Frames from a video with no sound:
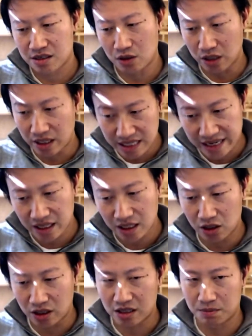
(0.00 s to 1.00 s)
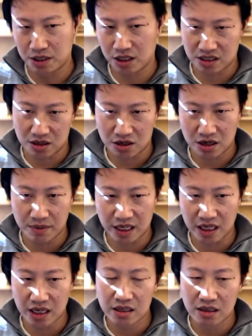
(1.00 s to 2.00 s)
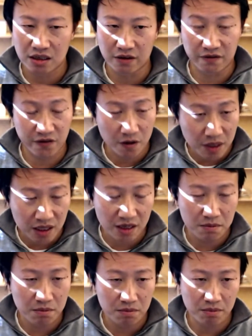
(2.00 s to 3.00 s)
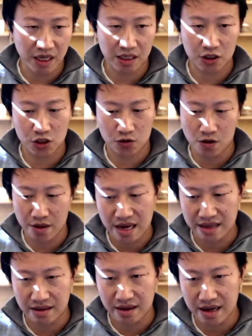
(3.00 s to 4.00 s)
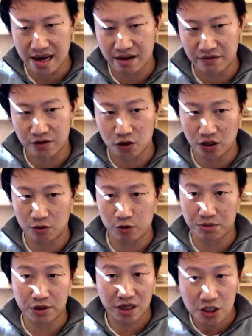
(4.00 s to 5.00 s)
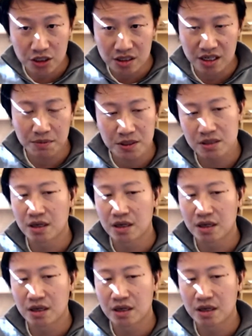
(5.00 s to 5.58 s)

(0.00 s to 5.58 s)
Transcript: taking a look at the bugs that are coming in, confirming them, making sure that they have good reproduction steps.